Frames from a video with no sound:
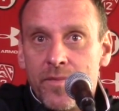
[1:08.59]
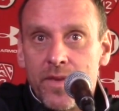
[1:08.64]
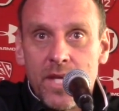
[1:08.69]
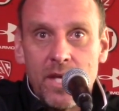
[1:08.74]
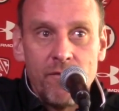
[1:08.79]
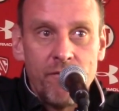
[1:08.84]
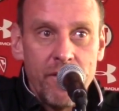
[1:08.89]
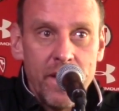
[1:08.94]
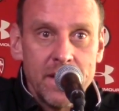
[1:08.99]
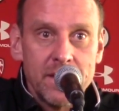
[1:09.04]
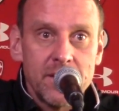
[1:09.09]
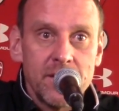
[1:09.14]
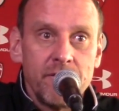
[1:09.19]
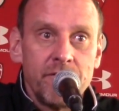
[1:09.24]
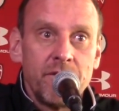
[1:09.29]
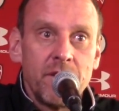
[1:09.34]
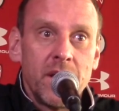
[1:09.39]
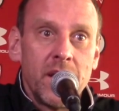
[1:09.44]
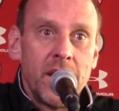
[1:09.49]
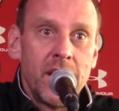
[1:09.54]

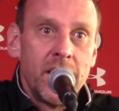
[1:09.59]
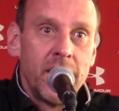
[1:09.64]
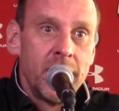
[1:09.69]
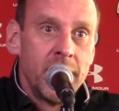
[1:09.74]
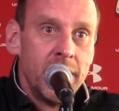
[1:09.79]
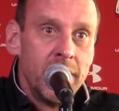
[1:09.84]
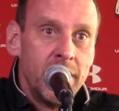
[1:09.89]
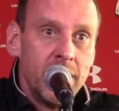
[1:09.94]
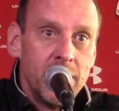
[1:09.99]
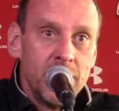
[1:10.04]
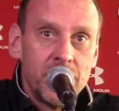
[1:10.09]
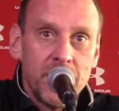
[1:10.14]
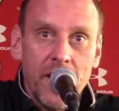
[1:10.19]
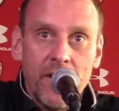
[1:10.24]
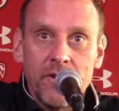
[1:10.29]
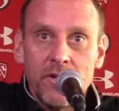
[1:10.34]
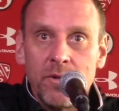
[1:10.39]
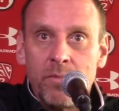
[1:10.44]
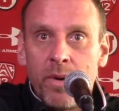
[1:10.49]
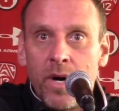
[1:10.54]
Defensively,
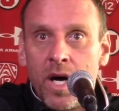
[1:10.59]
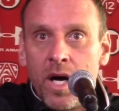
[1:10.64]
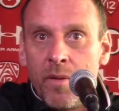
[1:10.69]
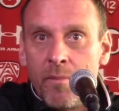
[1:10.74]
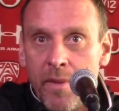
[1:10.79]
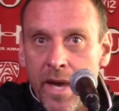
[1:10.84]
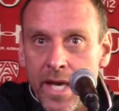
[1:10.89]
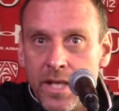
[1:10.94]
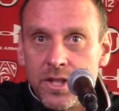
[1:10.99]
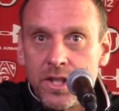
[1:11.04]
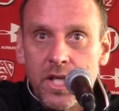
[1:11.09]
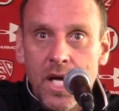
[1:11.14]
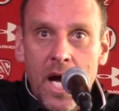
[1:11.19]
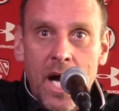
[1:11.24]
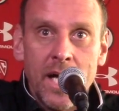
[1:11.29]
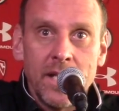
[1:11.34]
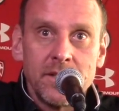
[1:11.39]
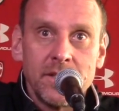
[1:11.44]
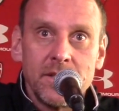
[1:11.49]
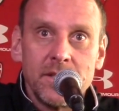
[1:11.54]
shared the ball, made
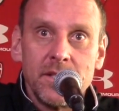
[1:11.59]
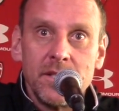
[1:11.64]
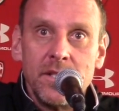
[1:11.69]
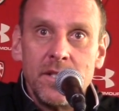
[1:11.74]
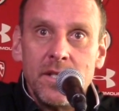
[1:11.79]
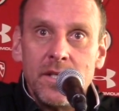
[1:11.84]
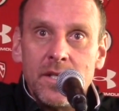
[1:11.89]
shots.